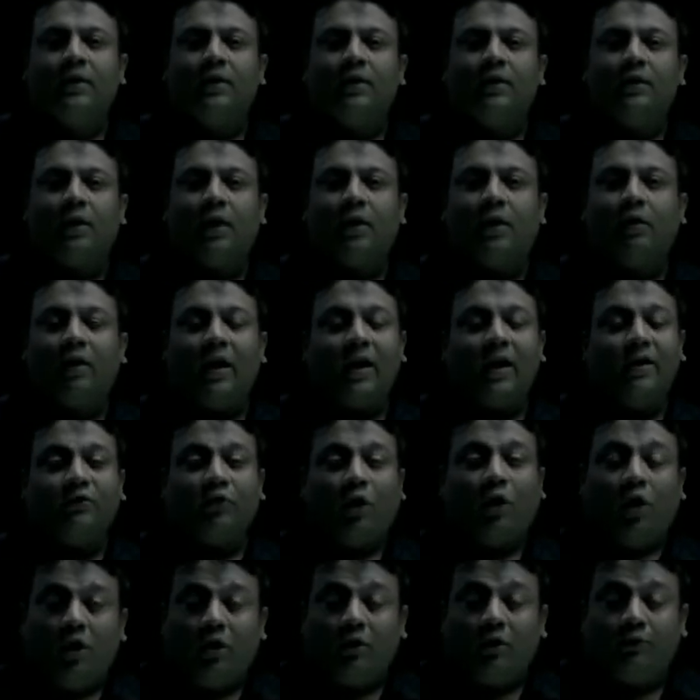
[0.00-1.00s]
Now, as
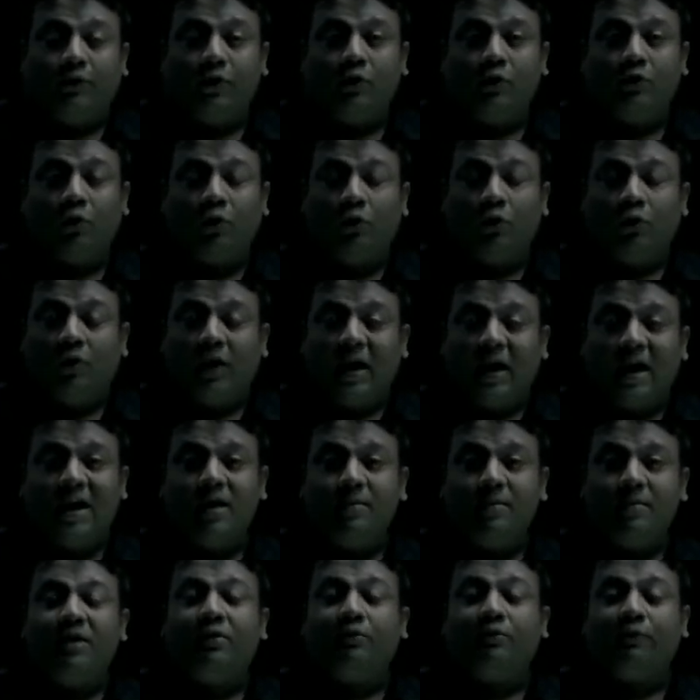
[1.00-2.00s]
all of you know,
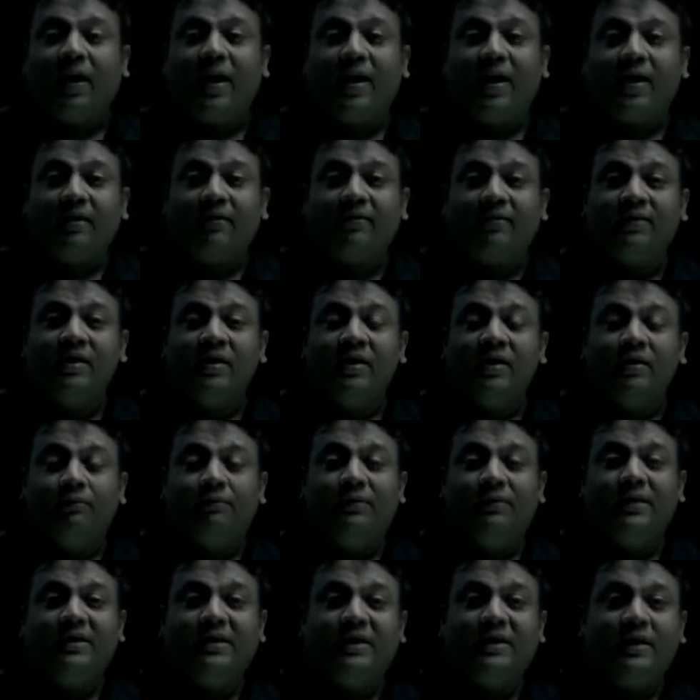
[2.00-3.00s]
element wise,
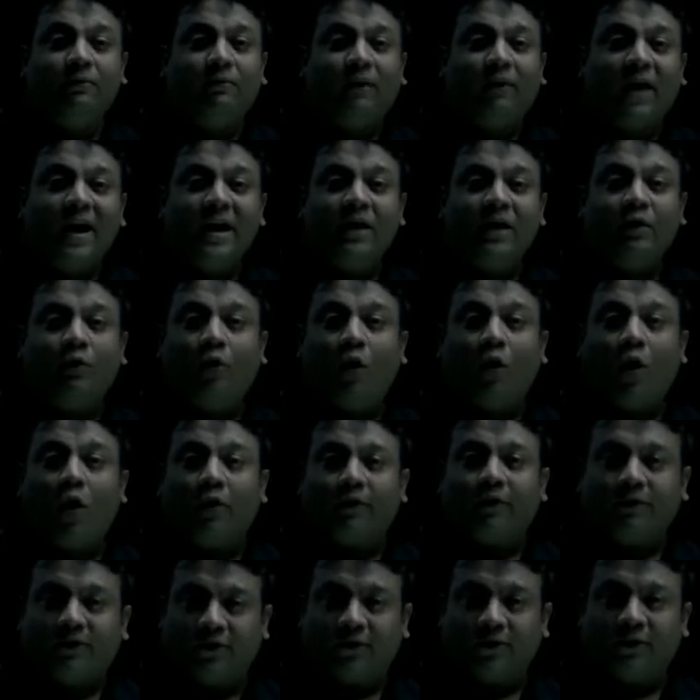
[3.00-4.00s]
we divide
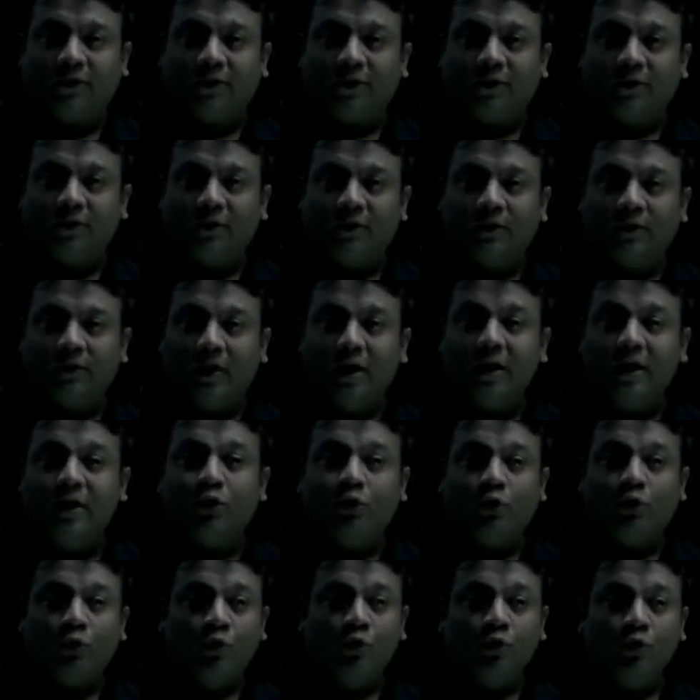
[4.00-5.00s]
cost
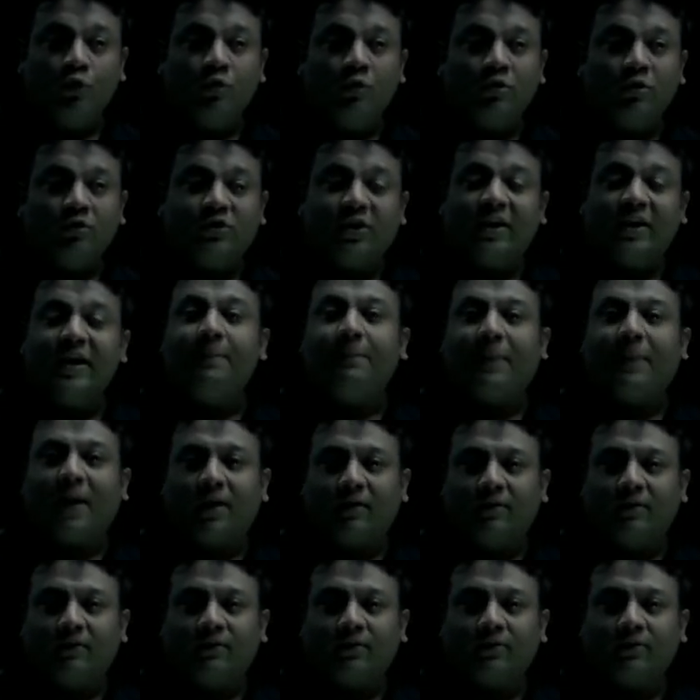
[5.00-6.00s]
into three
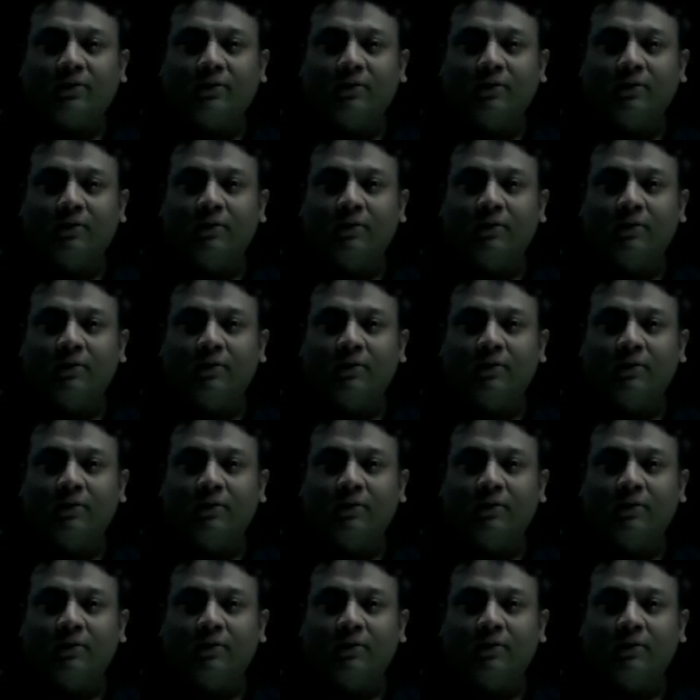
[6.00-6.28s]
parts.